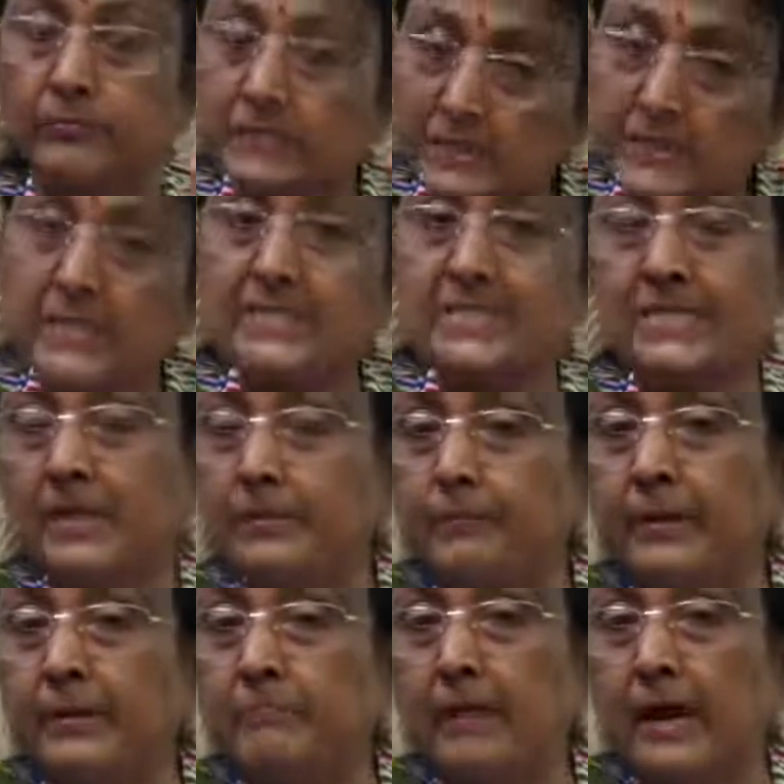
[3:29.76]
Just keep
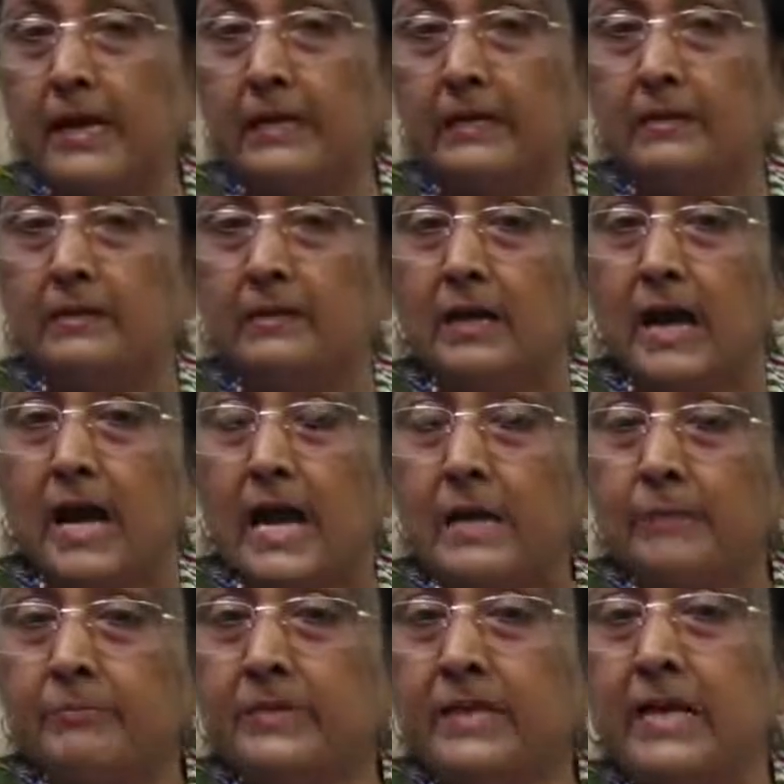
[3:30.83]
in mind, I
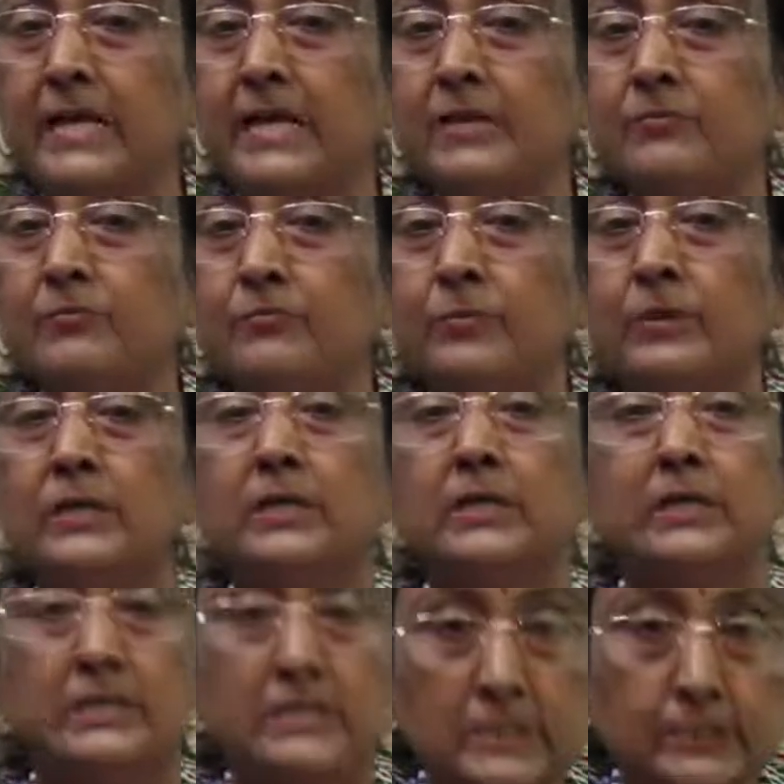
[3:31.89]
am telling
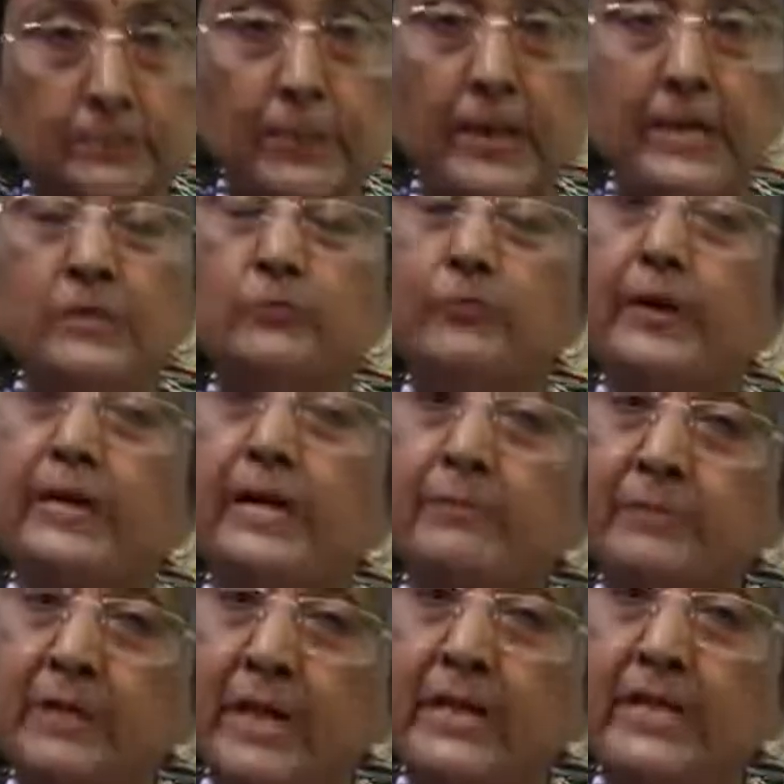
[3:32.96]
speed. When I am
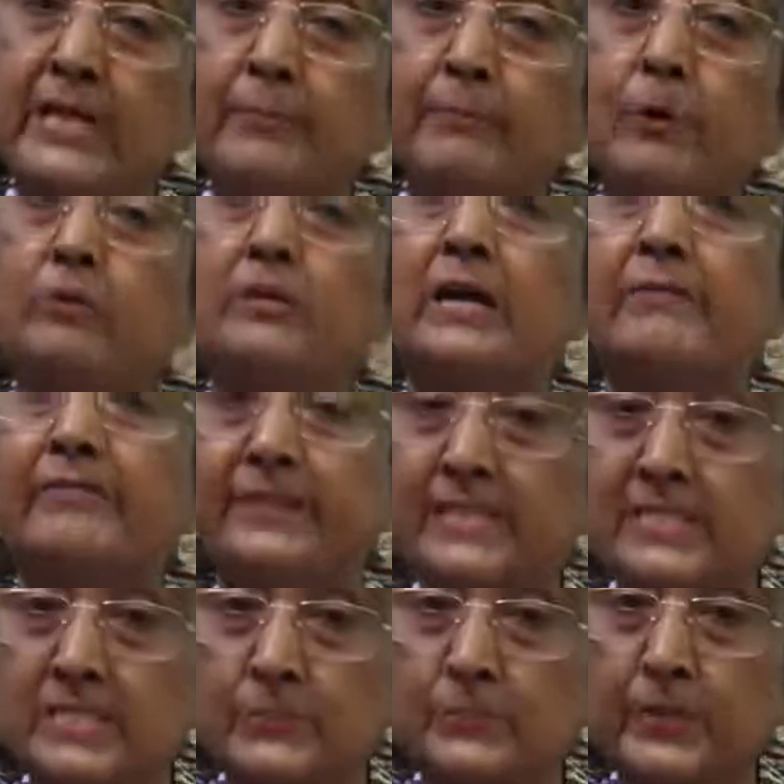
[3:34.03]
telling about average
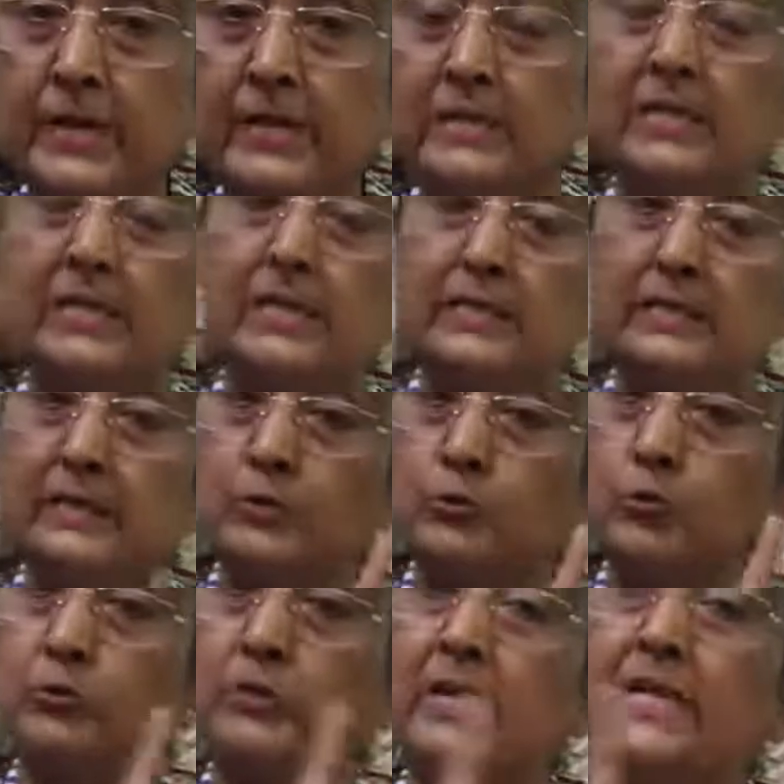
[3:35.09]
speed, the
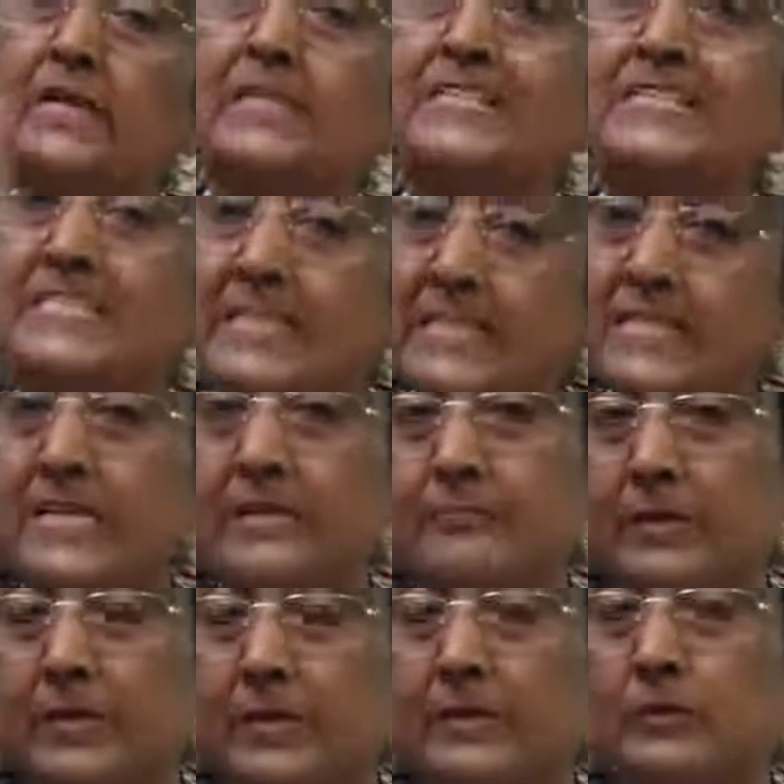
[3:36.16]
total distance I am
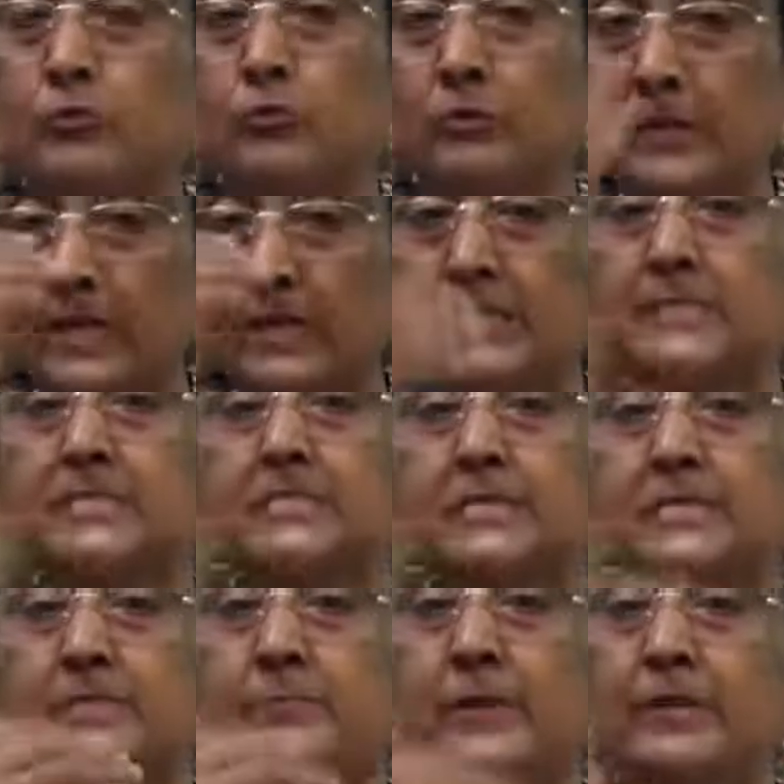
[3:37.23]
telling. Total
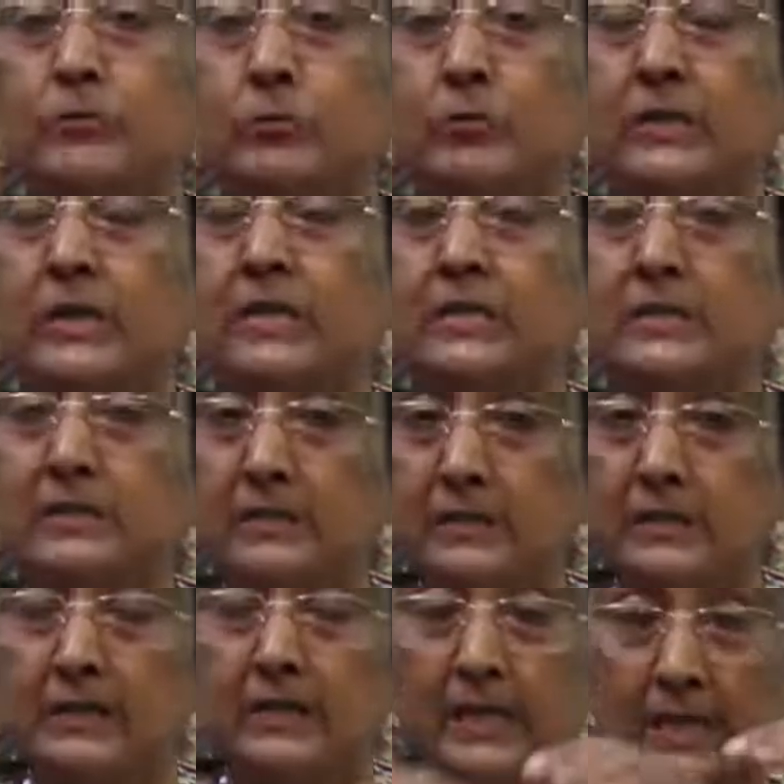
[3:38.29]
distance by total
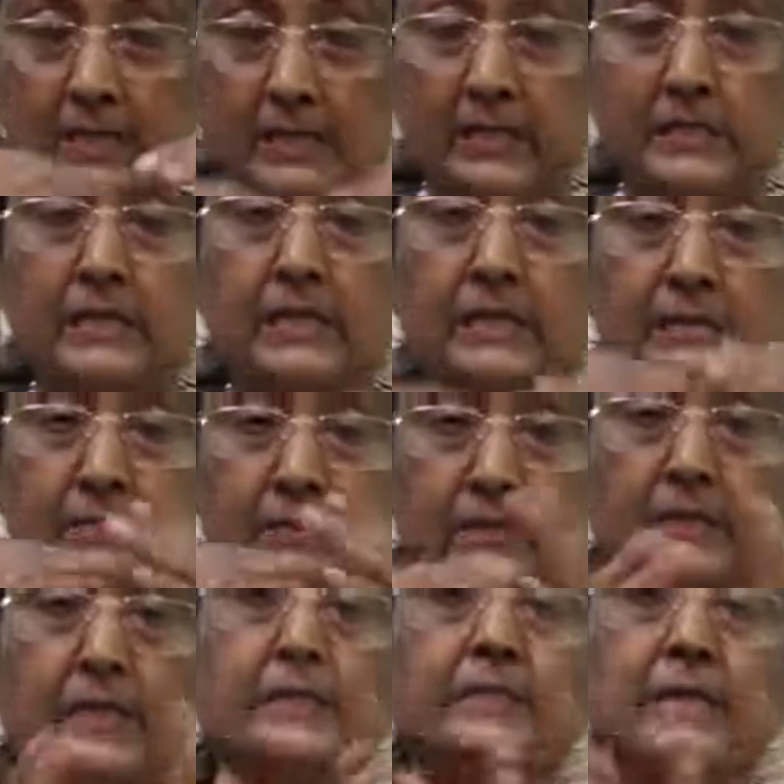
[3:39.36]

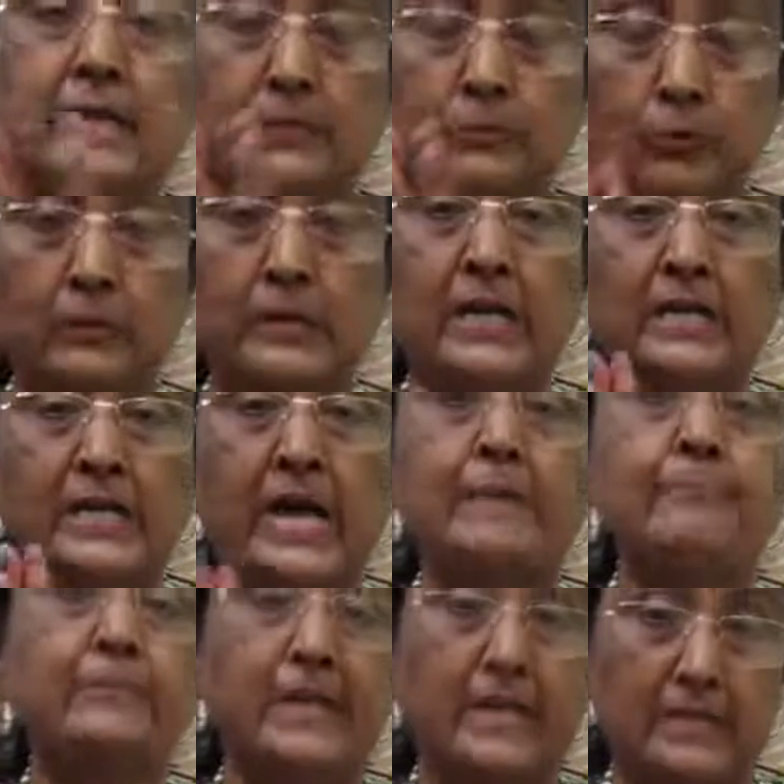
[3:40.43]
total
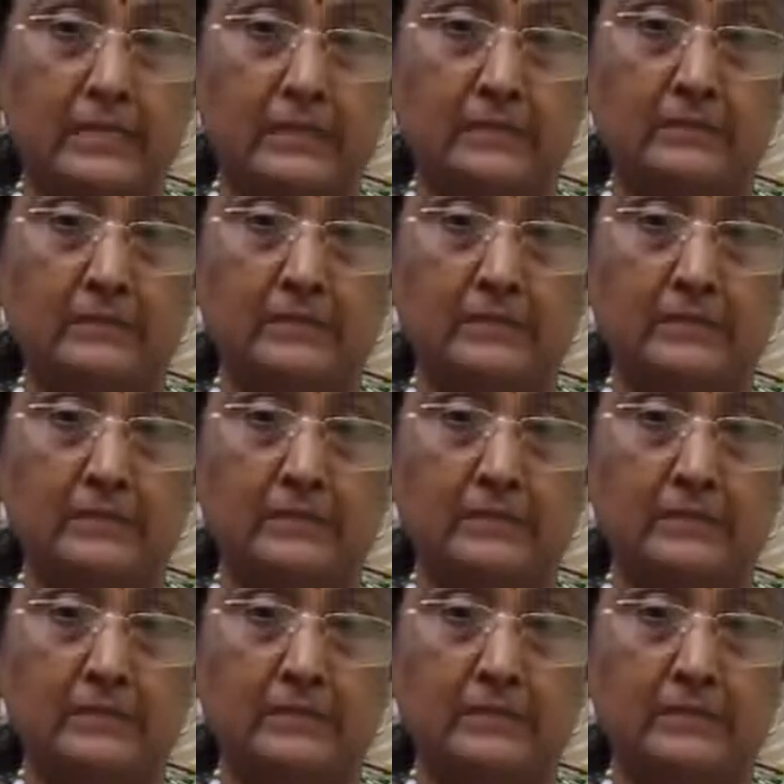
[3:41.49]
time taken.